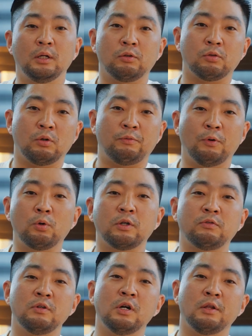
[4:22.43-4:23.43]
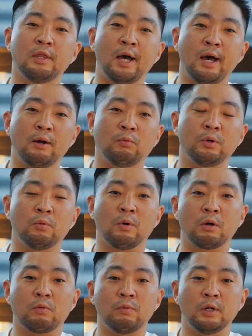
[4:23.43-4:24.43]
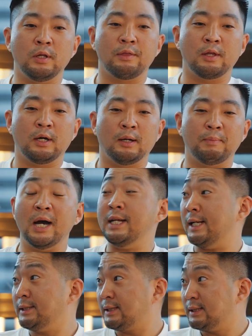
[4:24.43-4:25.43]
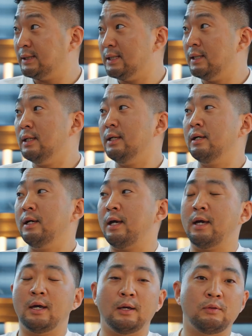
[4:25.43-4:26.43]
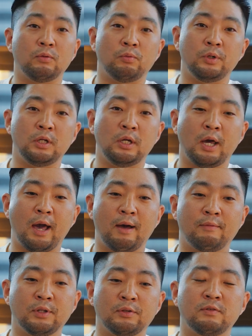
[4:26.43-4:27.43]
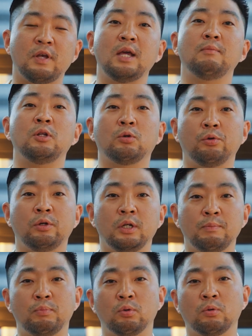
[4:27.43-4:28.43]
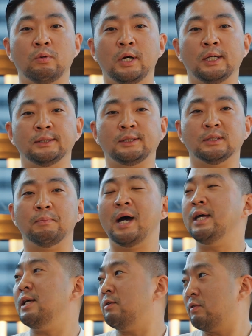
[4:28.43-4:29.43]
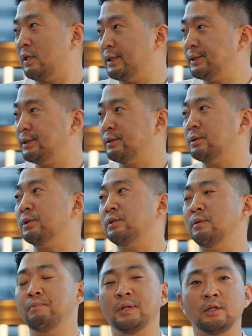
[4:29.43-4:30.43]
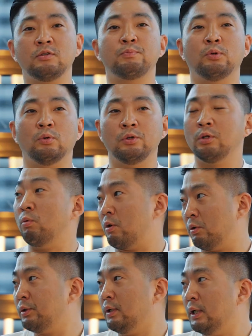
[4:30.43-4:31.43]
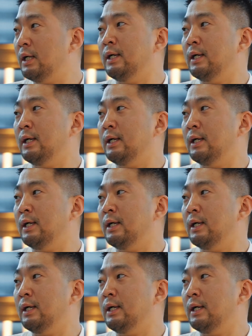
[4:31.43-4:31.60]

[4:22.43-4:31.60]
So focusing on that, we work with Binance, and we have the same liquidity pool as the Binance does. So it's the biggest pool in the world.